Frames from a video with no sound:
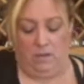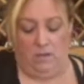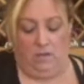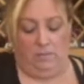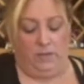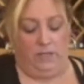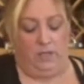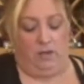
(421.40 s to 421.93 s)

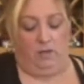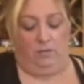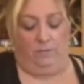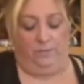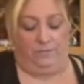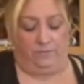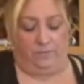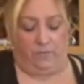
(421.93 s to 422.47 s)
But
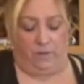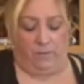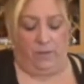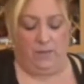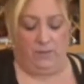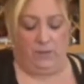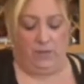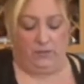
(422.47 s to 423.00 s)

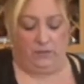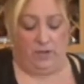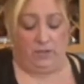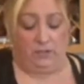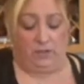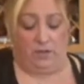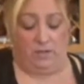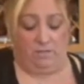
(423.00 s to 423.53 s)
people
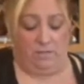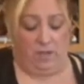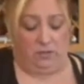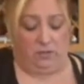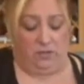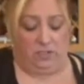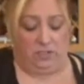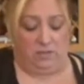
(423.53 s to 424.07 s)
underestimate
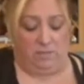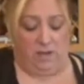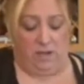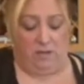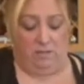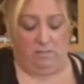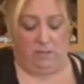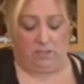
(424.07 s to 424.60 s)

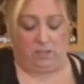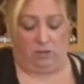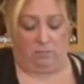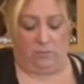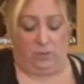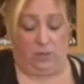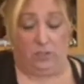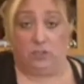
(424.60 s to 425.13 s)

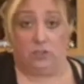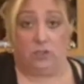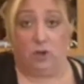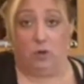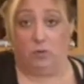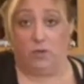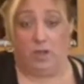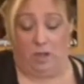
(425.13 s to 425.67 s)
mascarpone. It's
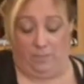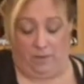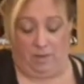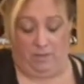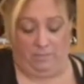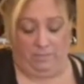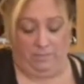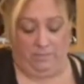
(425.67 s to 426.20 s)
so
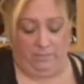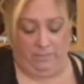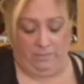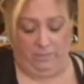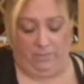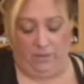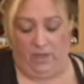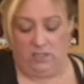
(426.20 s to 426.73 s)
yummy.
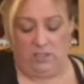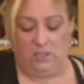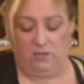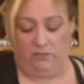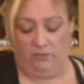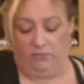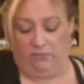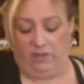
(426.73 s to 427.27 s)
It has a
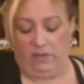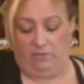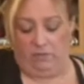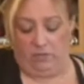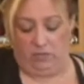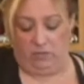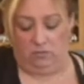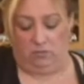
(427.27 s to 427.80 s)
different
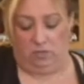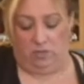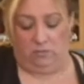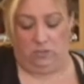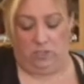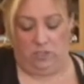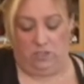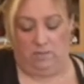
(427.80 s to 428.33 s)
flavor than
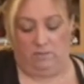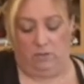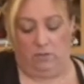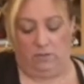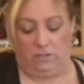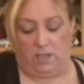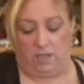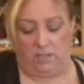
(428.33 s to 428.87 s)
cream cheese, even
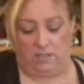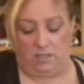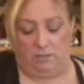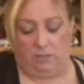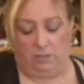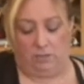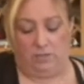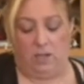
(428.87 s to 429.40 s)
though it's got a
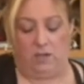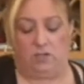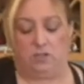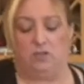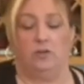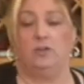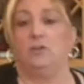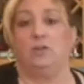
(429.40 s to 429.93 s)
similar
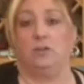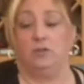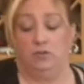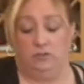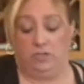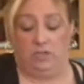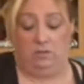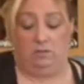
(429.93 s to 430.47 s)
texture and you can
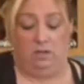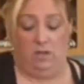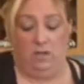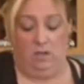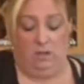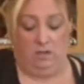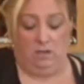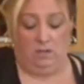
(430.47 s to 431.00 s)
use it
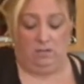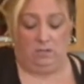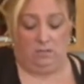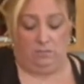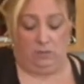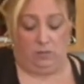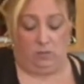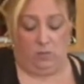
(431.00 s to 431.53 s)
in
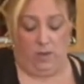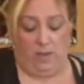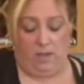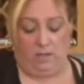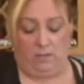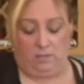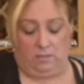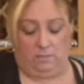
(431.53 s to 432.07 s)
similar
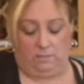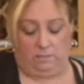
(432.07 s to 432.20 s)
ways.